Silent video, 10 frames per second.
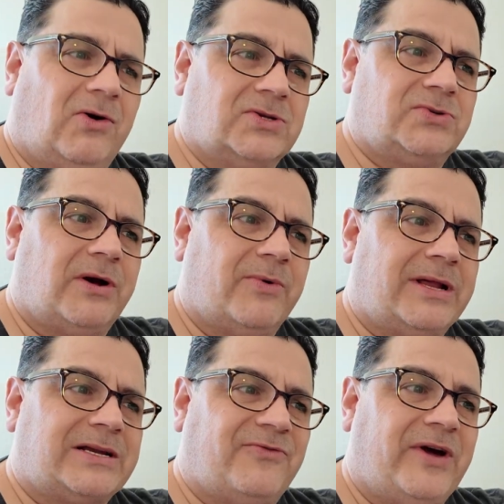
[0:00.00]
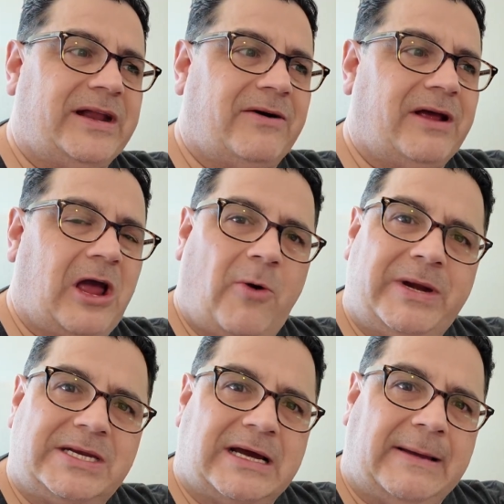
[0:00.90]
also, I would like to find out how
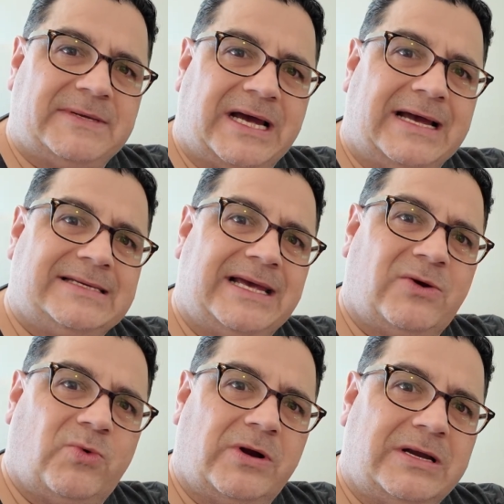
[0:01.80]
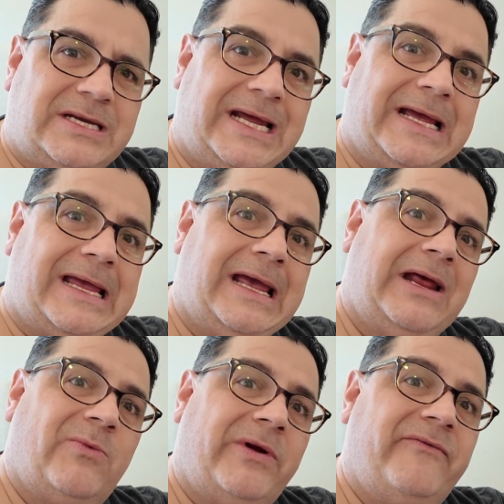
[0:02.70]
many times I say the word dig
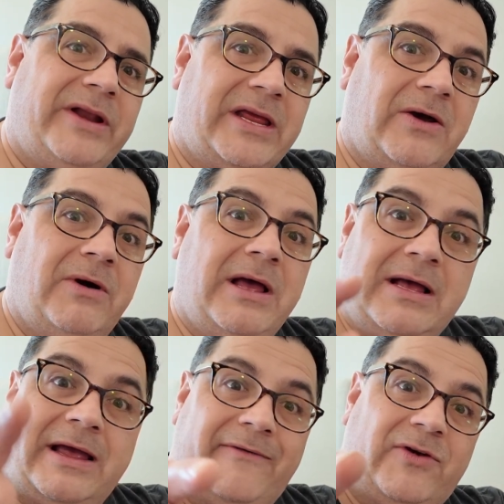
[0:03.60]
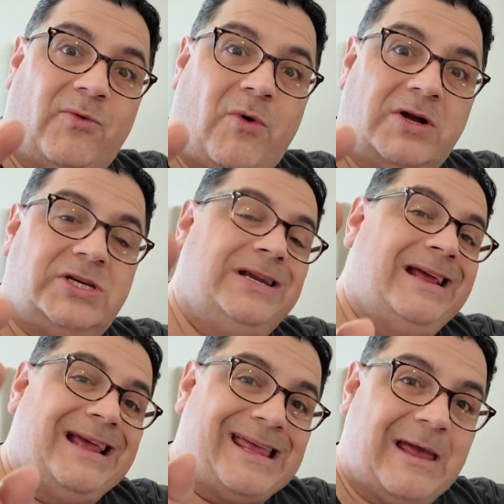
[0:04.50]
in one video. If you're watching,
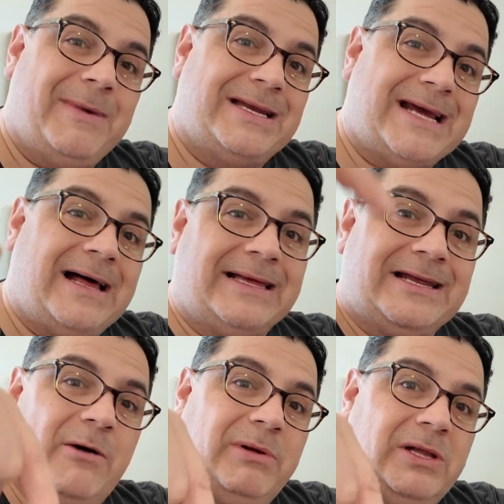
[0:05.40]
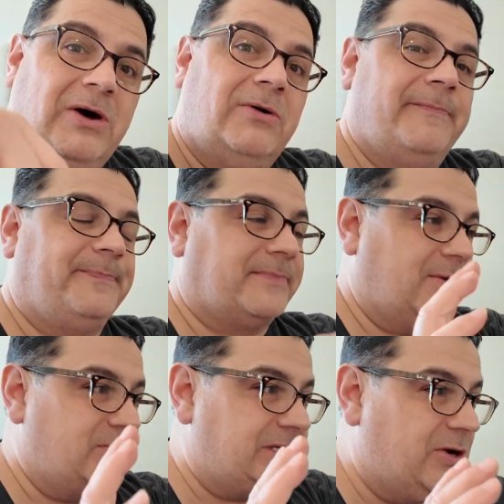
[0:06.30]
give me a tally down below.
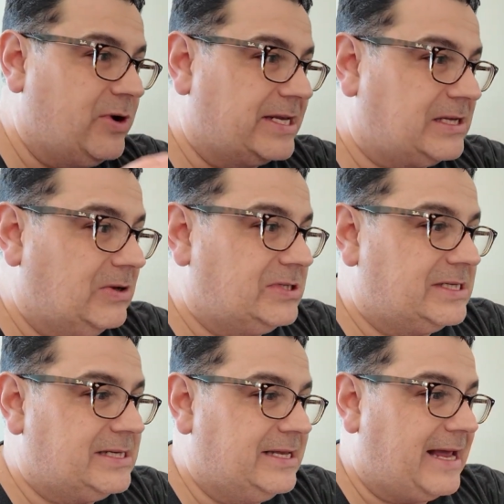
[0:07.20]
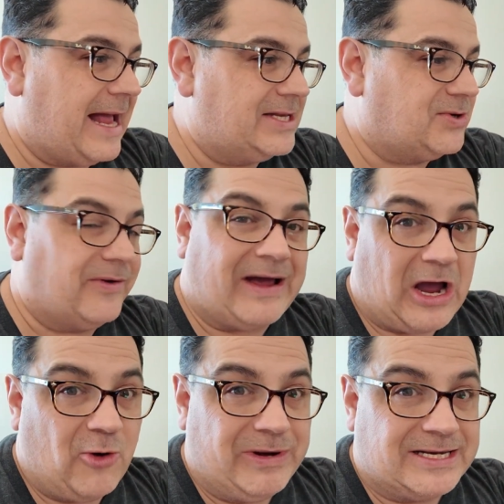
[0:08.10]
We'll see who gets closest to the answer of
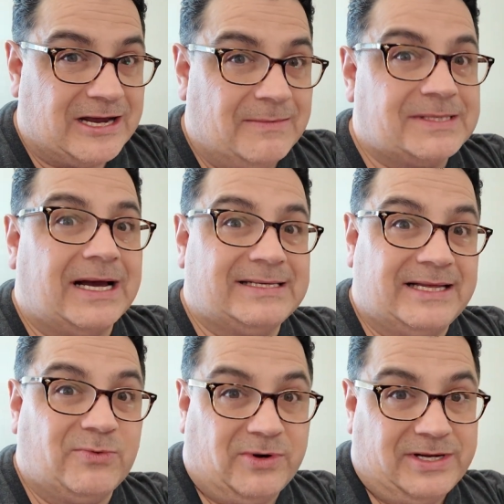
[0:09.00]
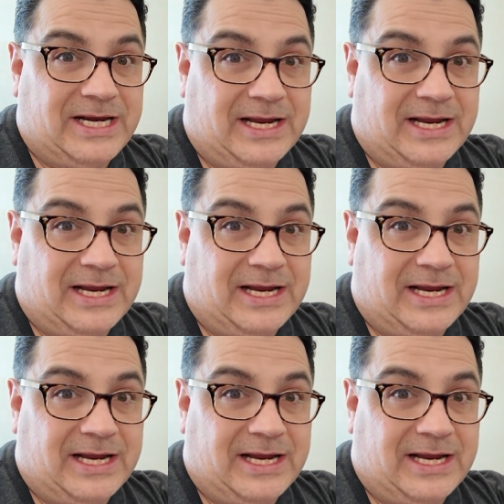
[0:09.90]
how many times I say the word